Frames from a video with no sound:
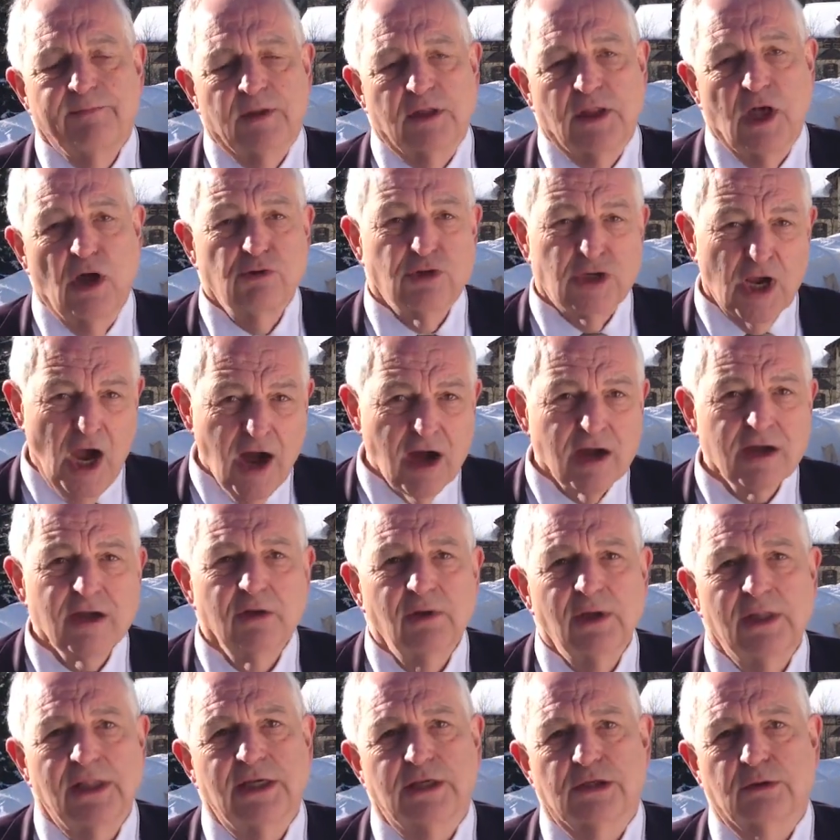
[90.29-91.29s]
those
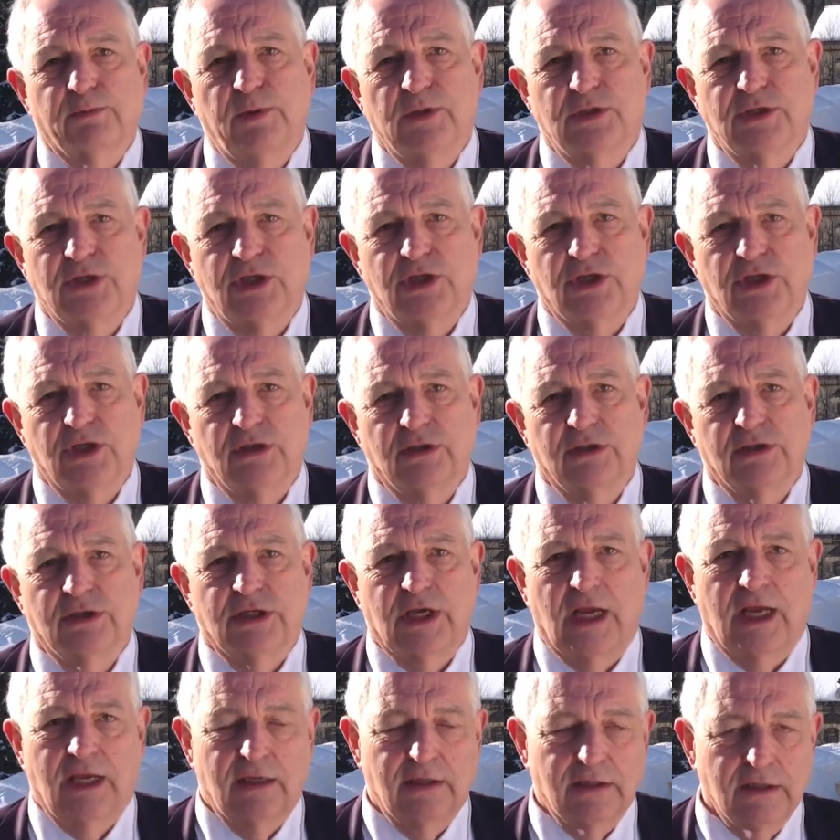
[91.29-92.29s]
arguing this position
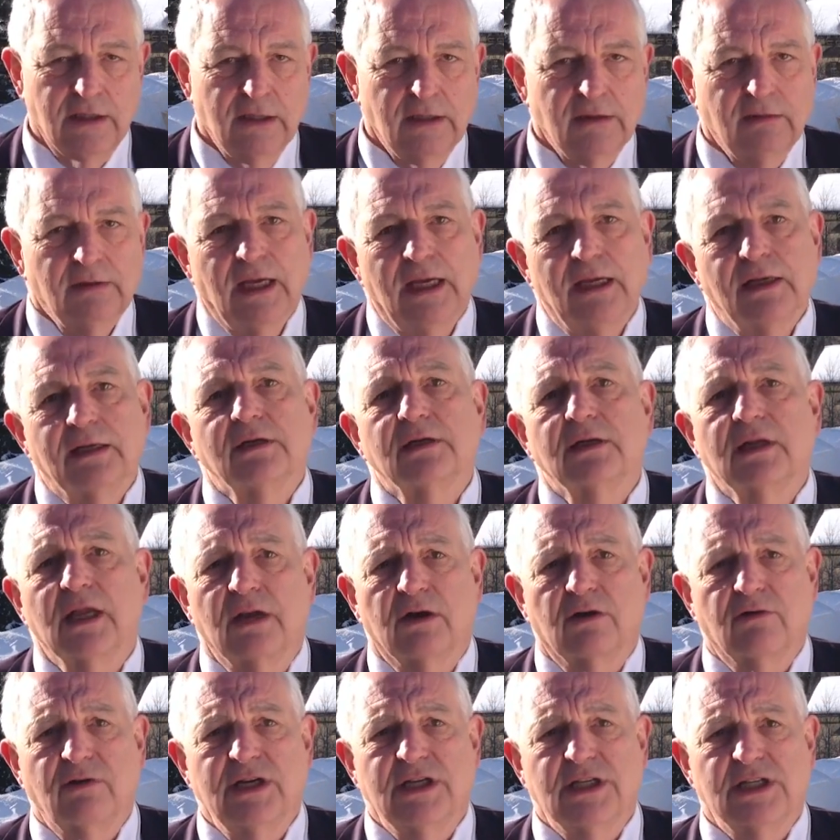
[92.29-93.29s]
said it had
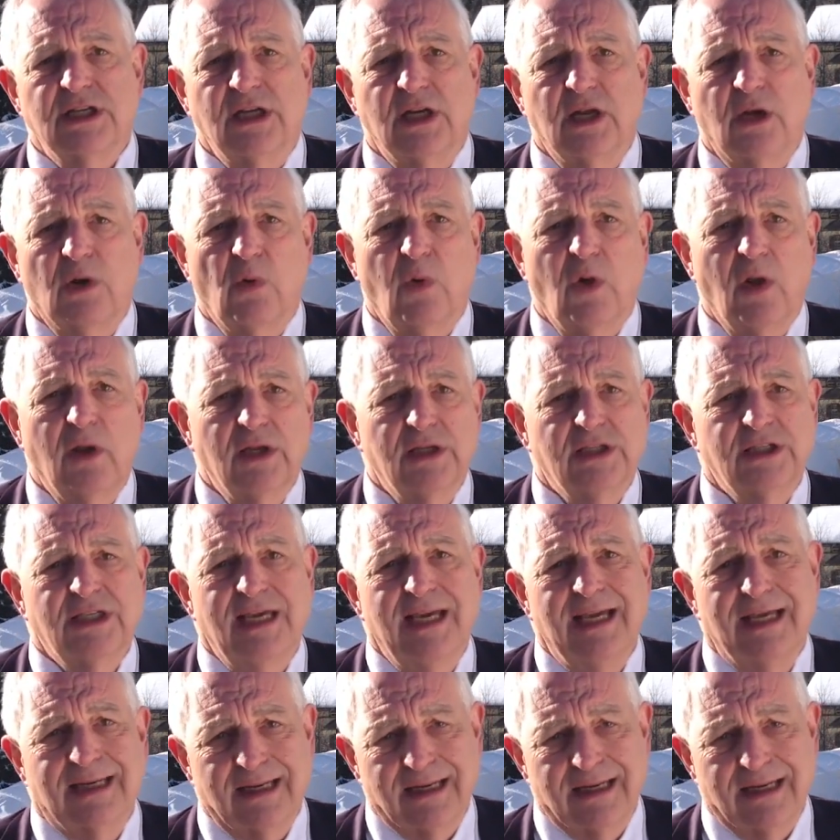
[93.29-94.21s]
increased inequality,